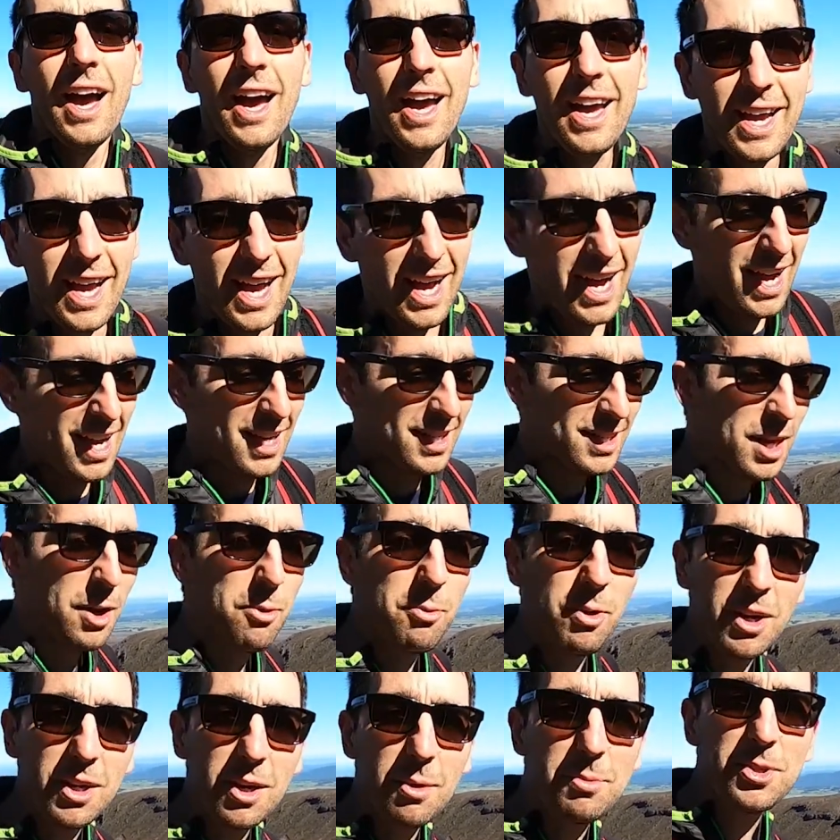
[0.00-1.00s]
Hey guys,
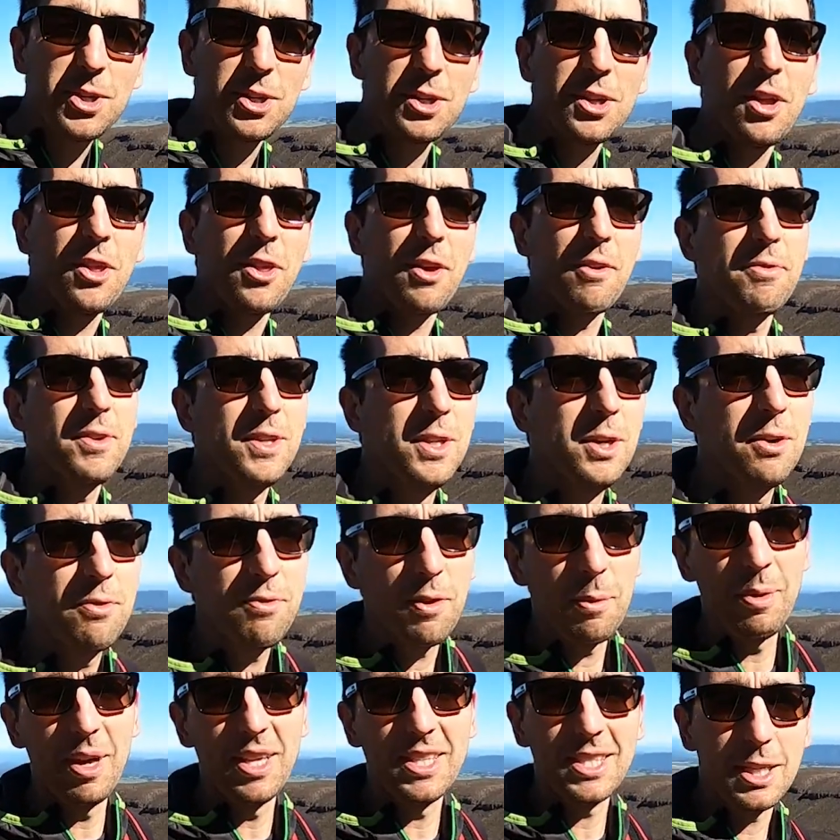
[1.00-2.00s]
welcome to another video
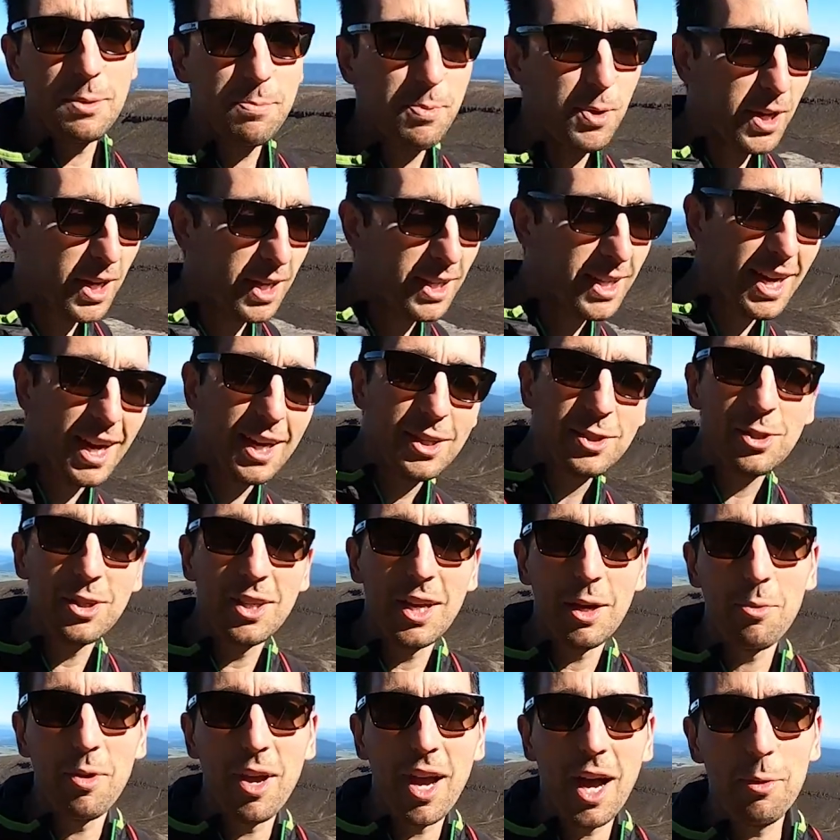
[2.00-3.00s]
from NZDT Pocket Guide.
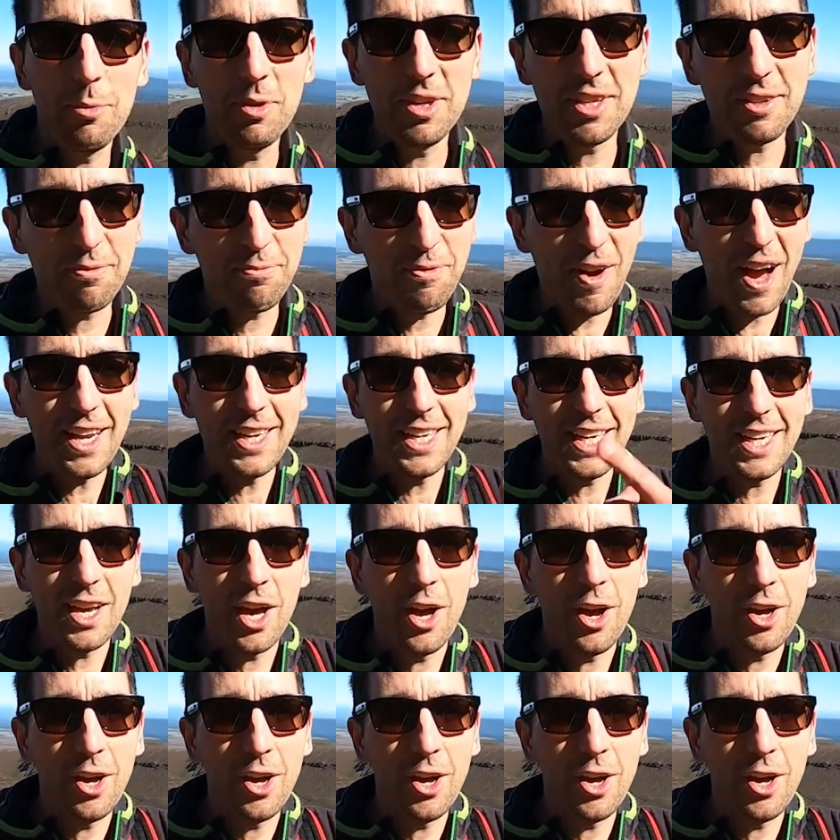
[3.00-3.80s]
Today we are with Finding